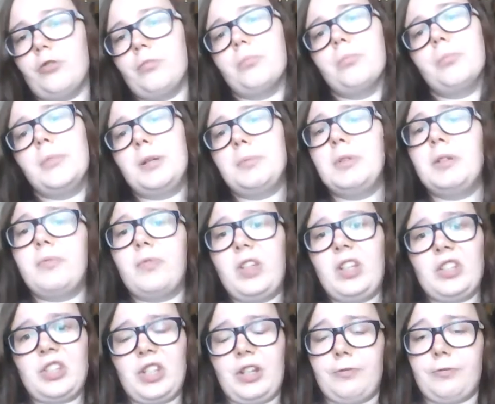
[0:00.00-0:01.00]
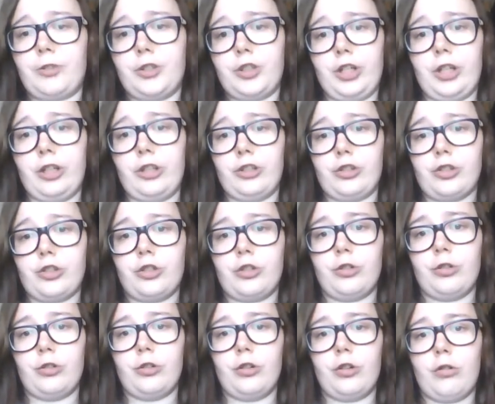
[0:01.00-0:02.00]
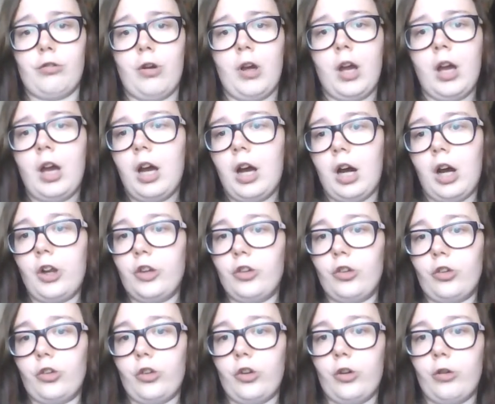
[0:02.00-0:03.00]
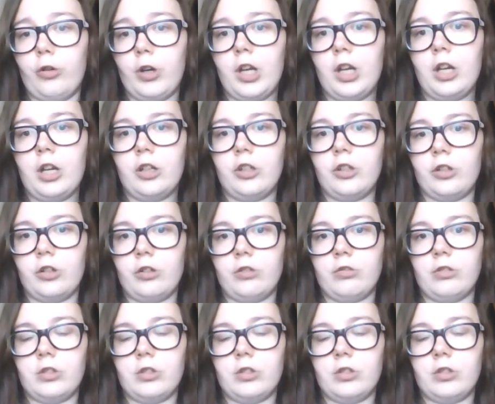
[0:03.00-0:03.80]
maybe things have changed. I don't know.